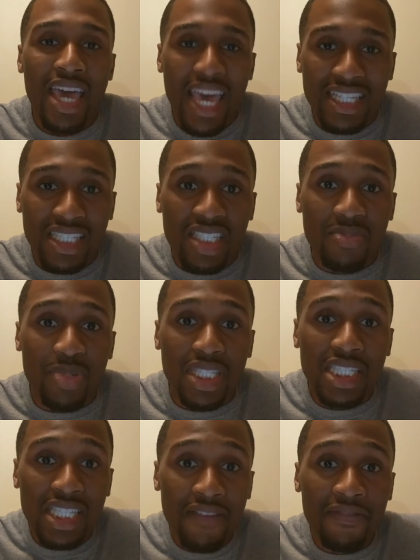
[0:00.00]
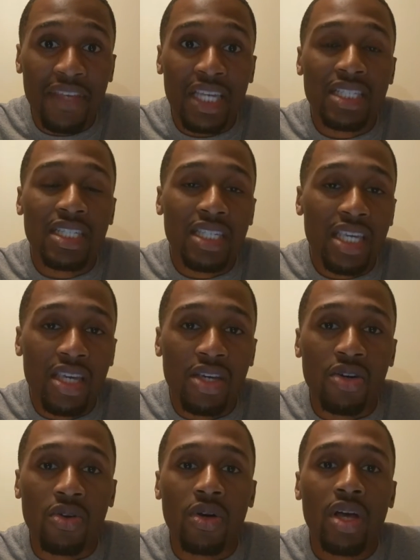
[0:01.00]
as a specific
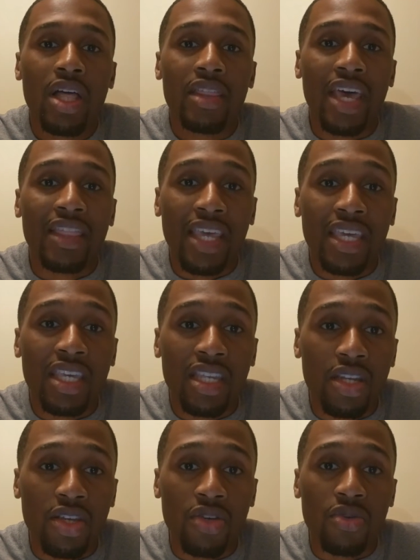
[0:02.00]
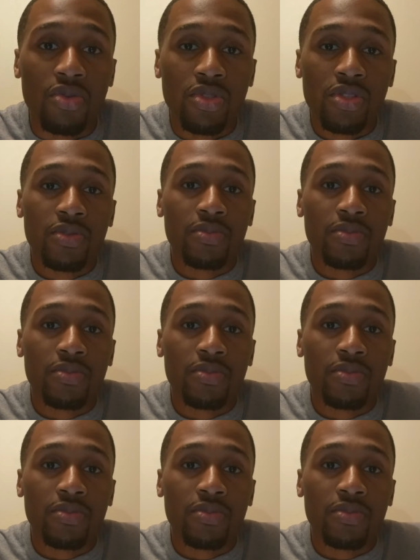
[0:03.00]
skill that they can use.